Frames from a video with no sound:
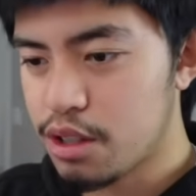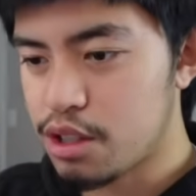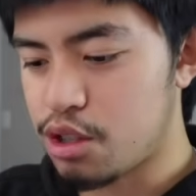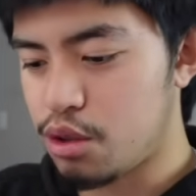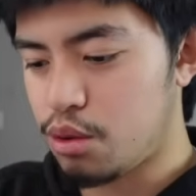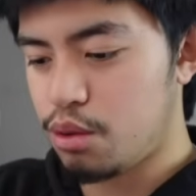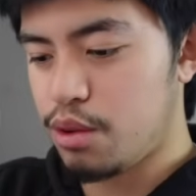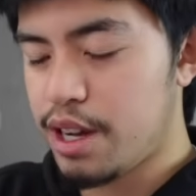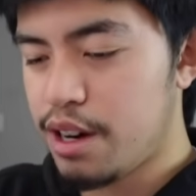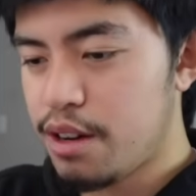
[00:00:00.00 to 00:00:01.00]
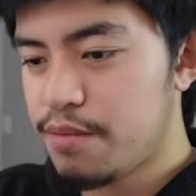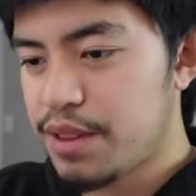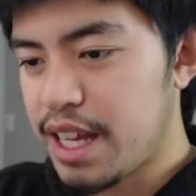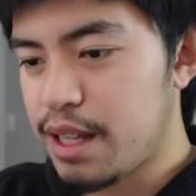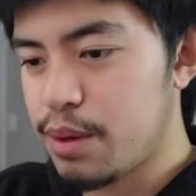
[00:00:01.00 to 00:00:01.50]
So there,
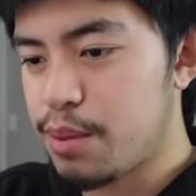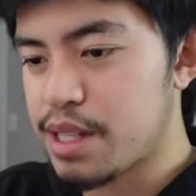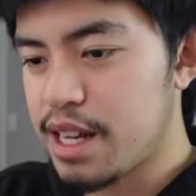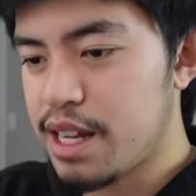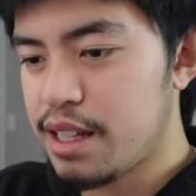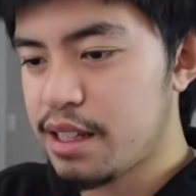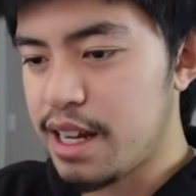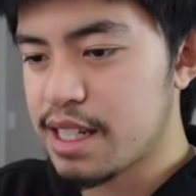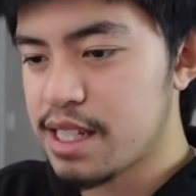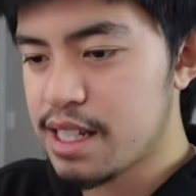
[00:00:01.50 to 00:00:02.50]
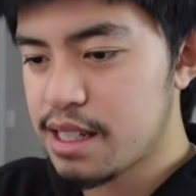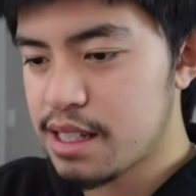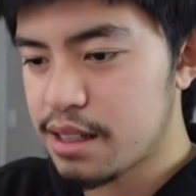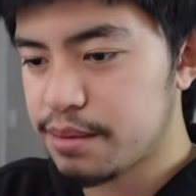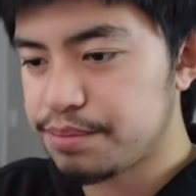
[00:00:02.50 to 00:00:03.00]
and we press end, exit.